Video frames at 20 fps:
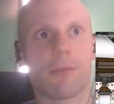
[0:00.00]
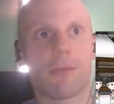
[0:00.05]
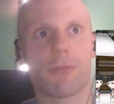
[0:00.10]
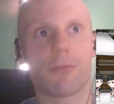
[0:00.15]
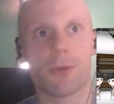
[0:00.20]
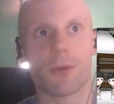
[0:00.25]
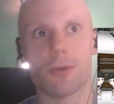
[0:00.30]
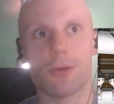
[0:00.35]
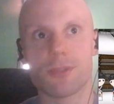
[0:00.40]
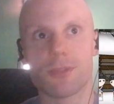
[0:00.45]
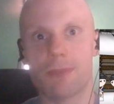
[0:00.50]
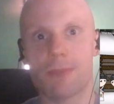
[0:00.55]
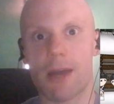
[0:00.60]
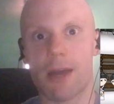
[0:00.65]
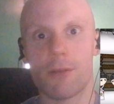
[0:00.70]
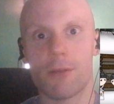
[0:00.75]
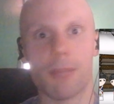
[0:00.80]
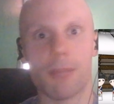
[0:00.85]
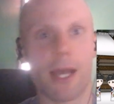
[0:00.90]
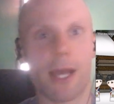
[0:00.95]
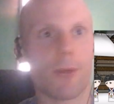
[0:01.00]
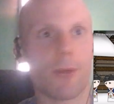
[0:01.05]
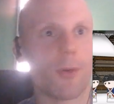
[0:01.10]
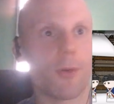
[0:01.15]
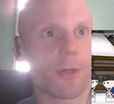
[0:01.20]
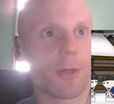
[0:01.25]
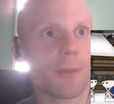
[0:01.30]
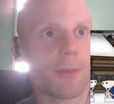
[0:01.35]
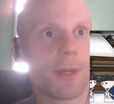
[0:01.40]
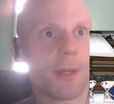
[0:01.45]
of Thrones, Battle of
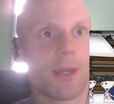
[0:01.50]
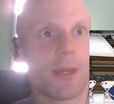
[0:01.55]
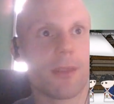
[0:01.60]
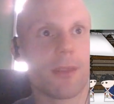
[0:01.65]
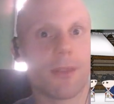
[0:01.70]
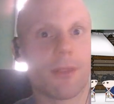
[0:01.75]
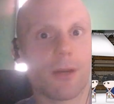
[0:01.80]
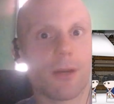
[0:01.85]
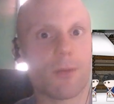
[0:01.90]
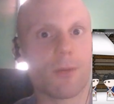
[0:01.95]
Blackwater, there